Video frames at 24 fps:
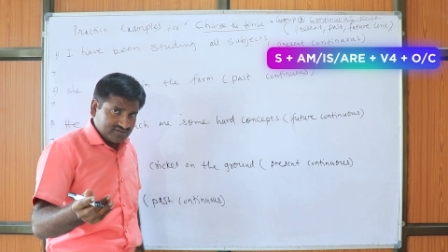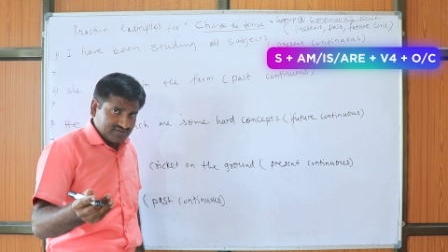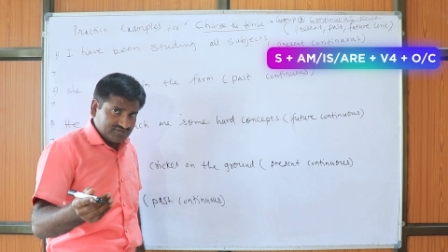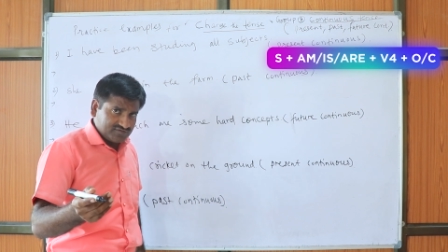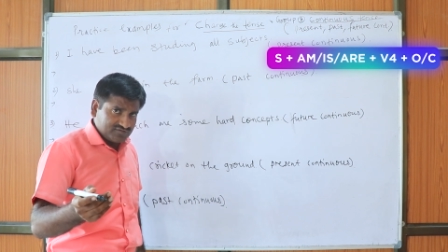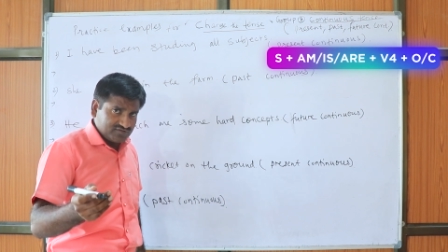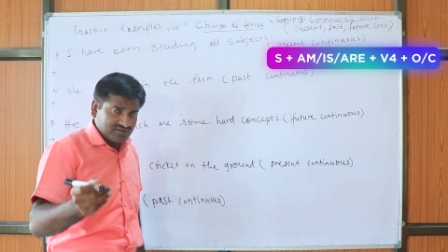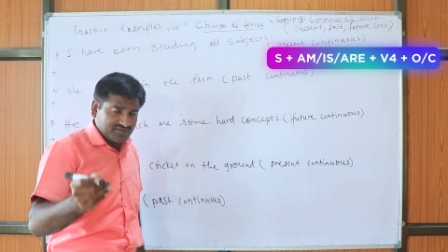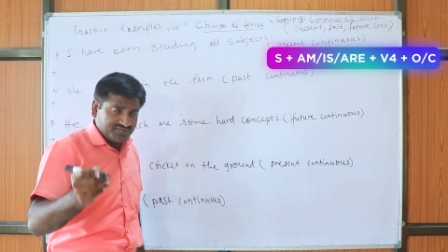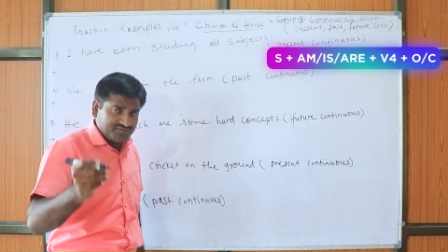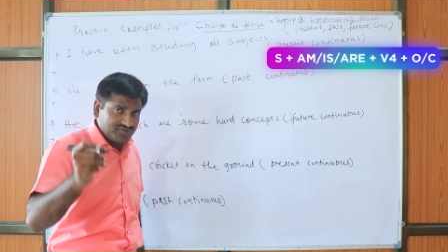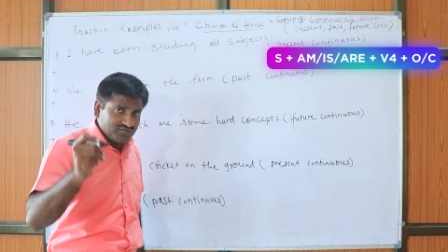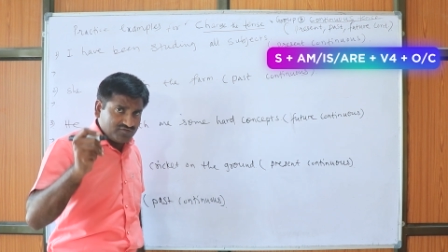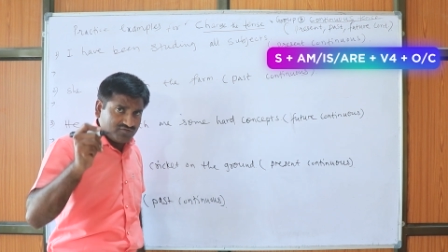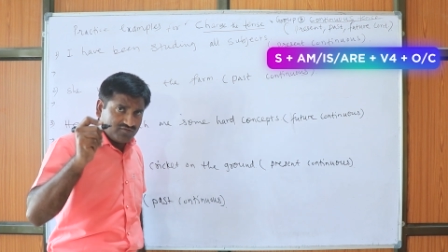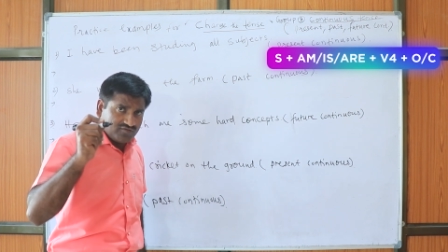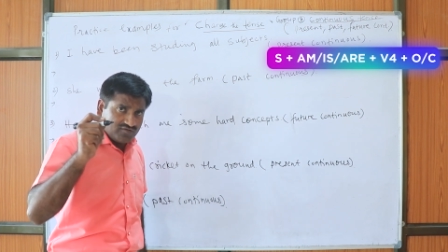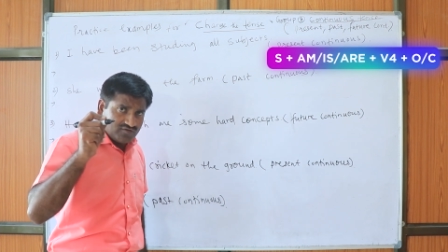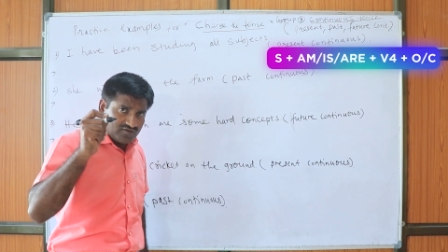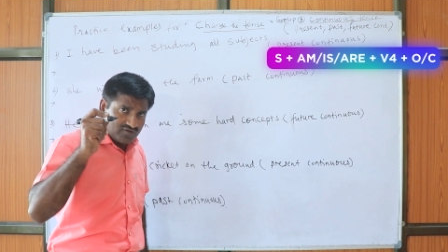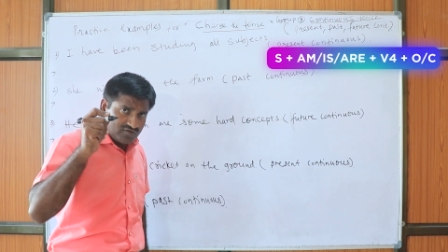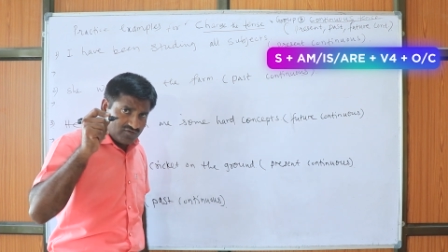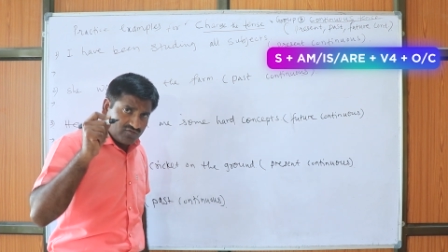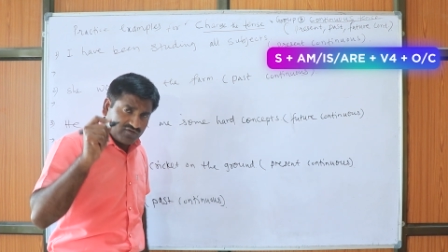So if
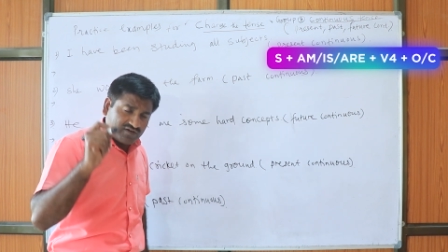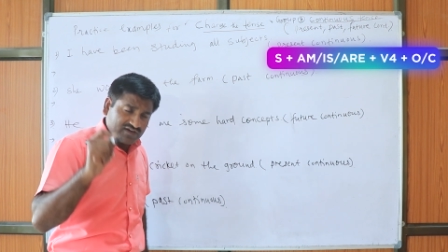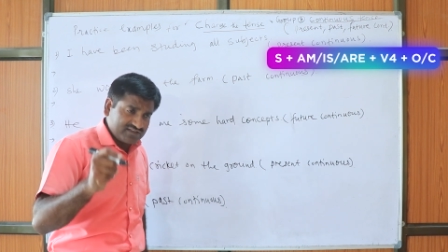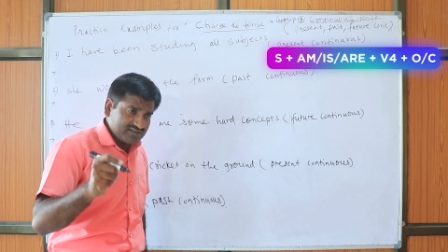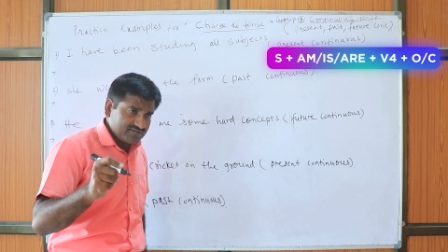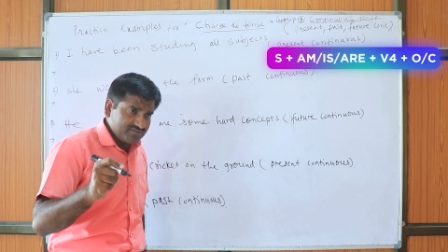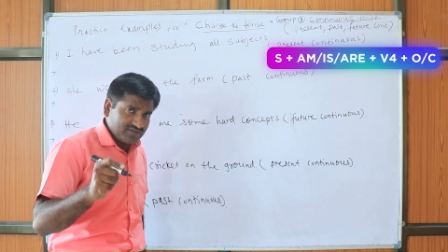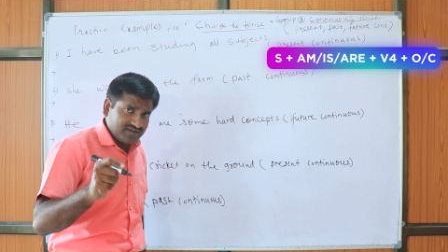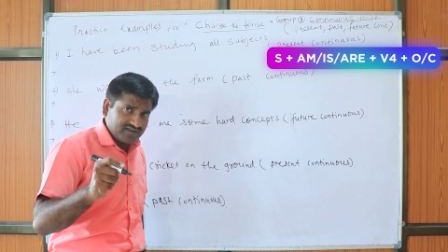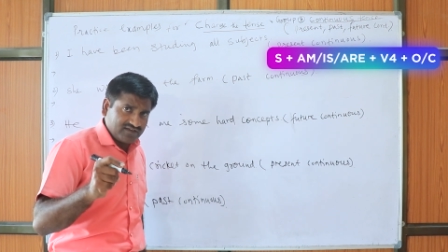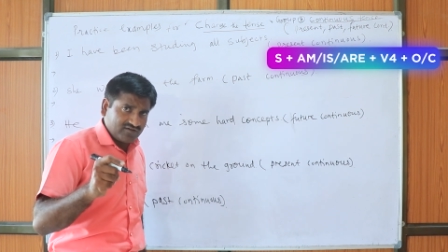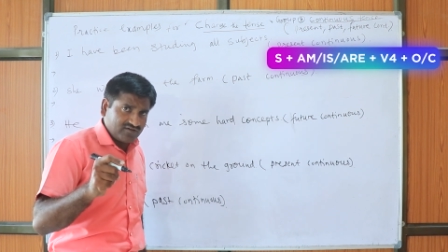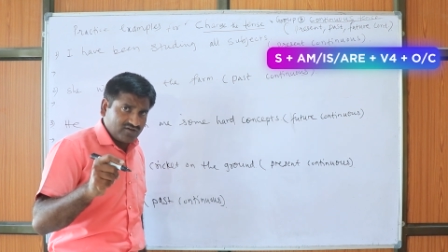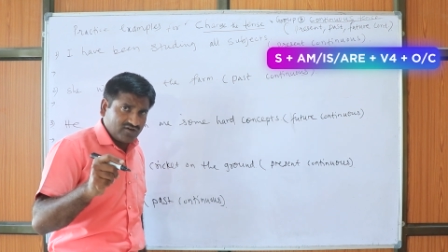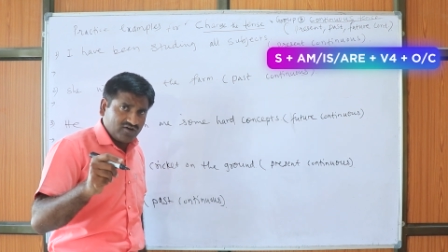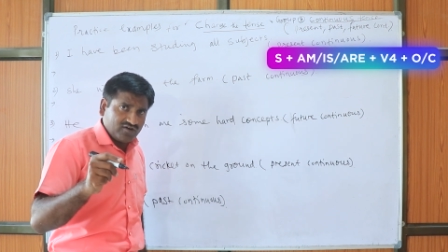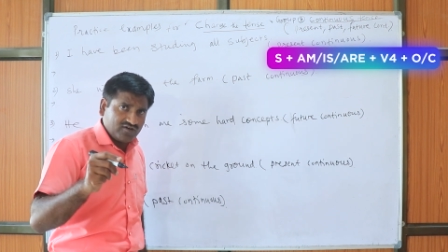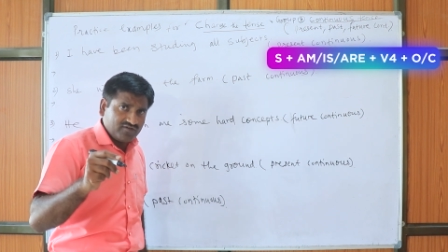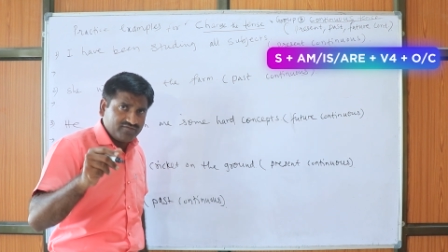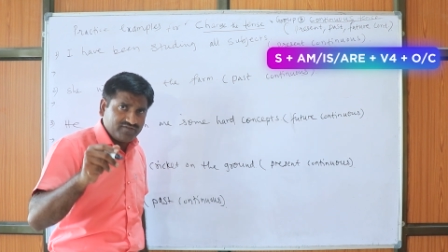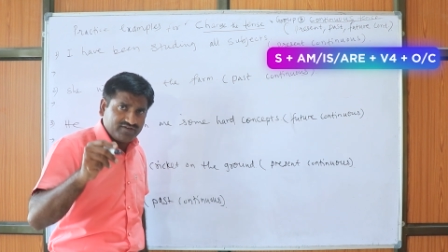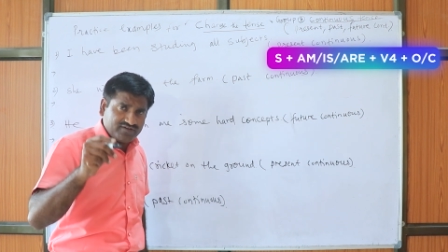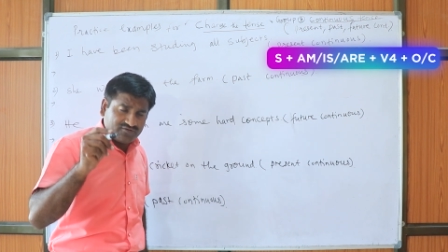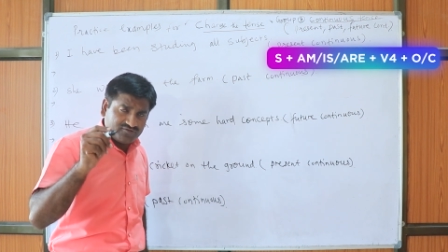you watch my
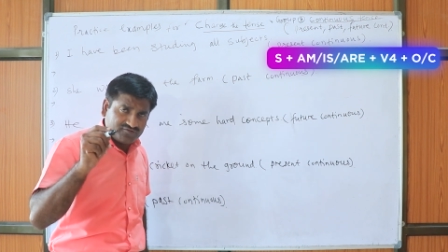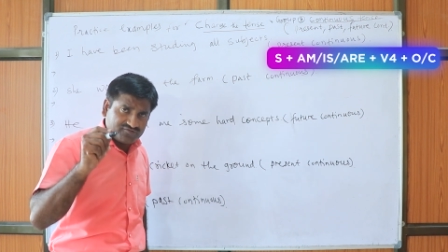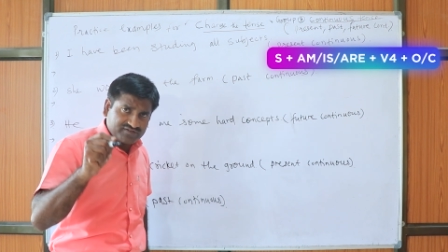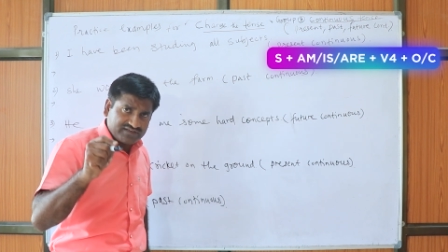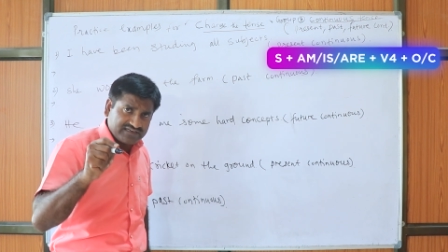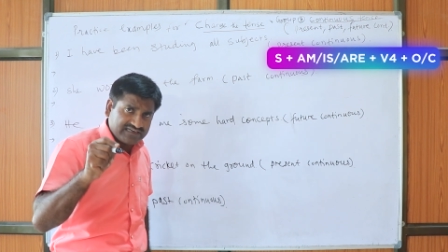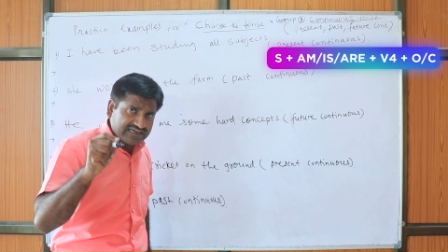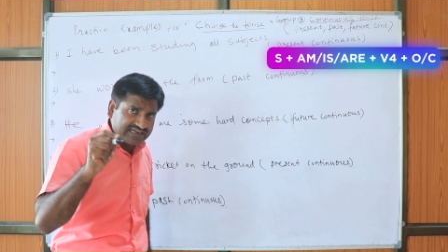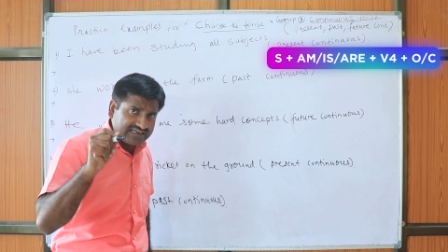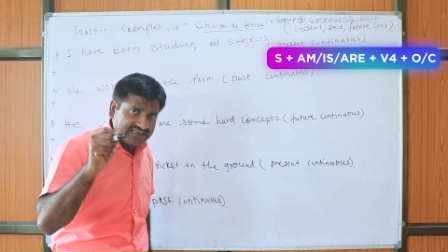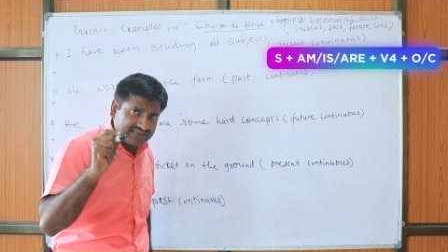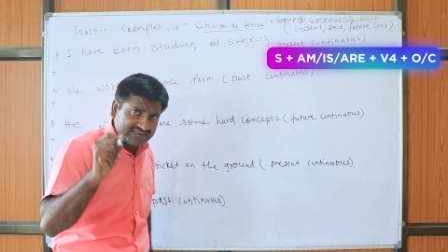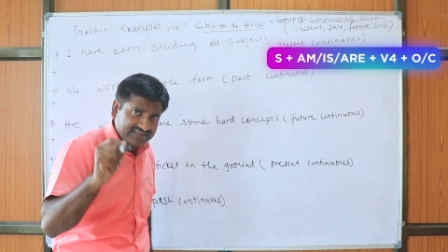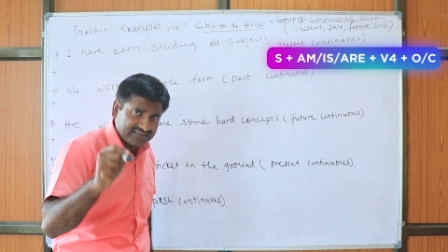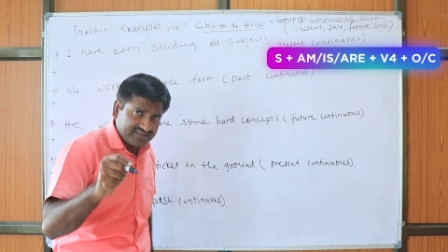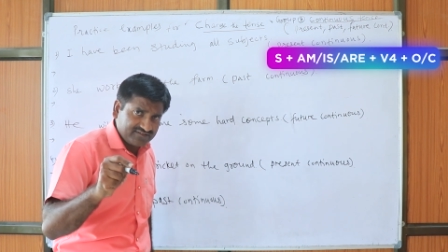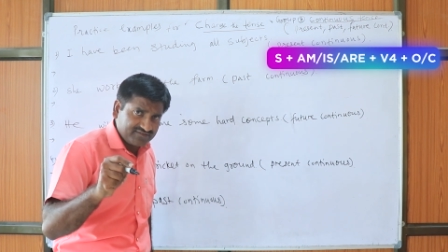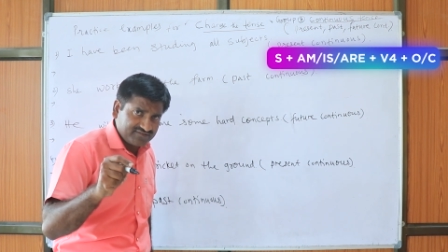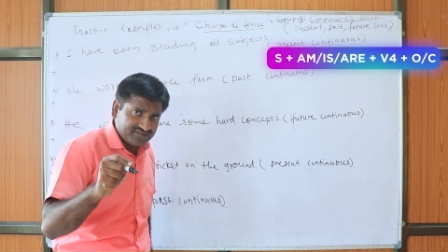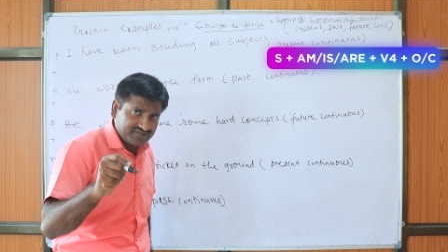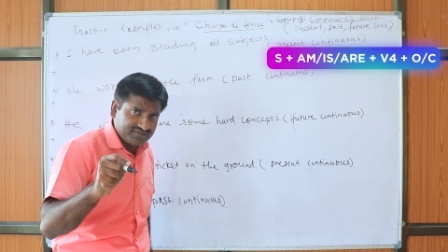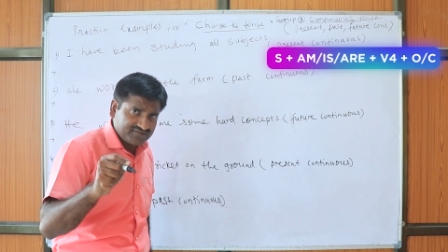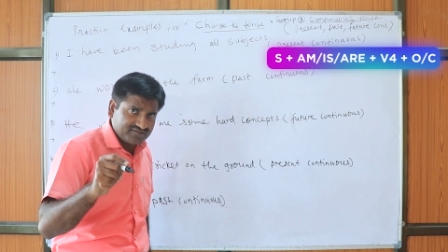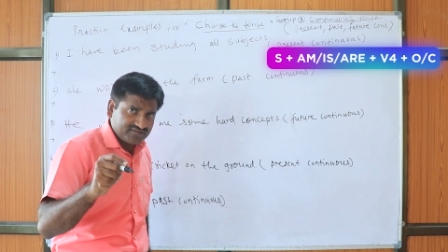all videos regarding
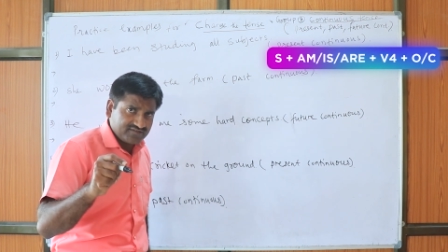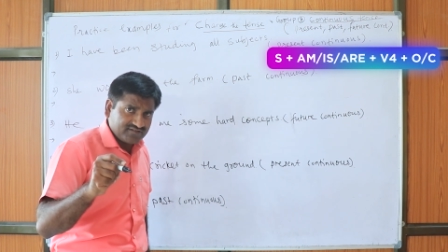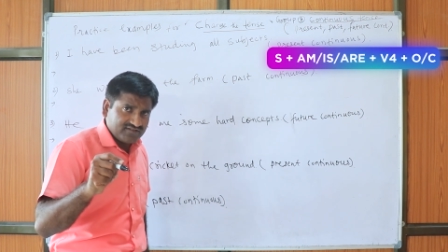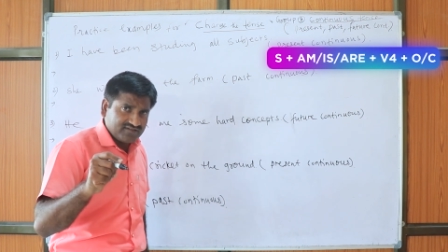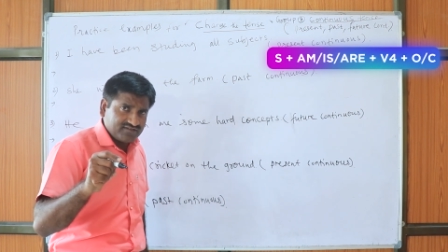tenses,